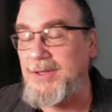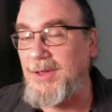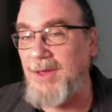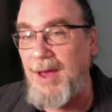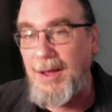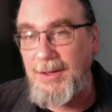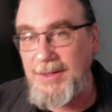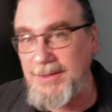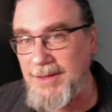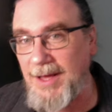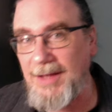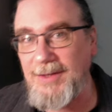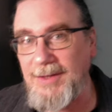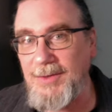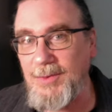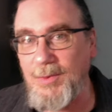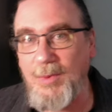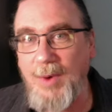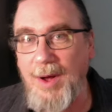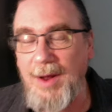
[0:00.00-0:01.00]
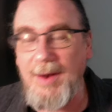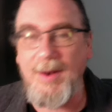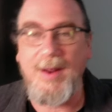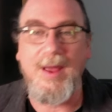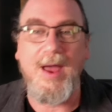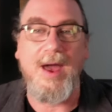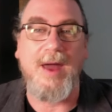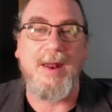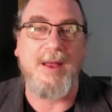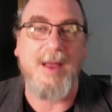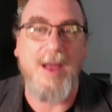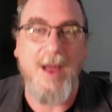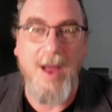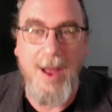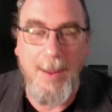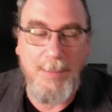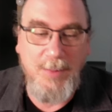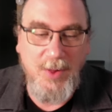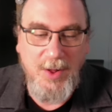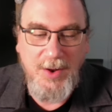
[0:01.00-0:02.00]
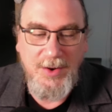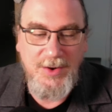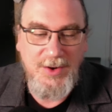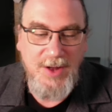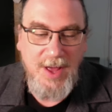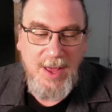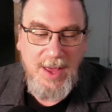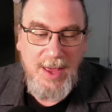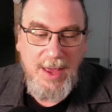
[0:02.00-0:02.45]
So that, that's what got accomplished